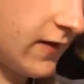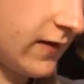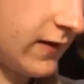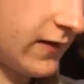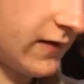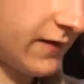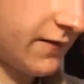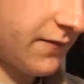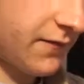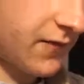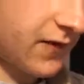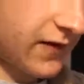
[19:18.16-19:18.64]

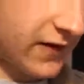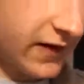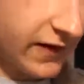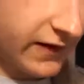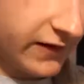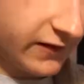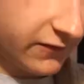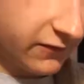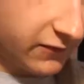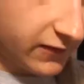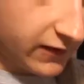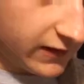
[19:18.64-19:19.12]
give him a
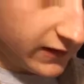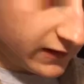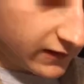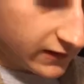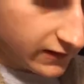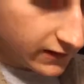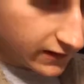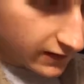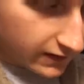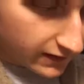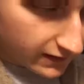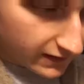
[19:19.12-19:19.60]
nice
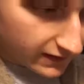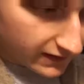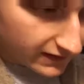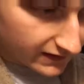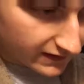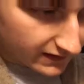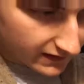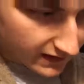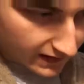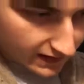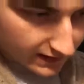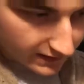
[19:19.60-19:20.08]

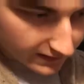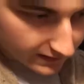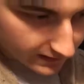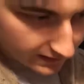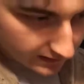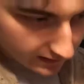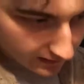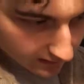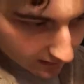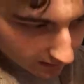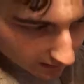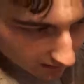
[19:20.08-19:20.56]

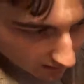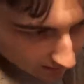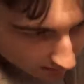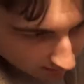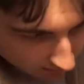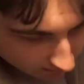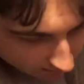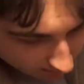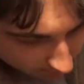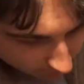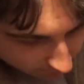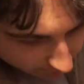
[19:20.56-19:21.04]
stance
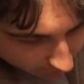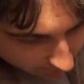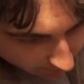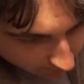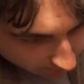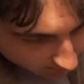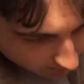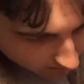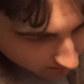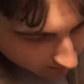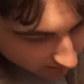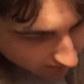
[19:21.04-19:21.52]
to
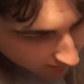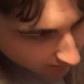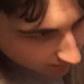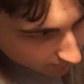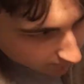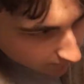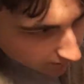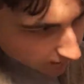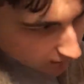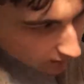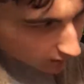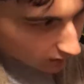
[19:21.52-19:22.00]
finish this
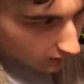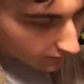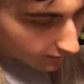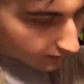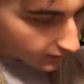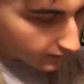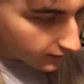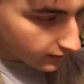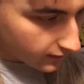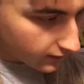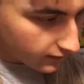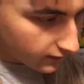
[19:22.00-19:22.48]
video off
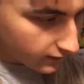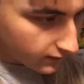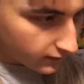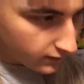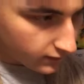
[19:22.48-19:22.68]
with,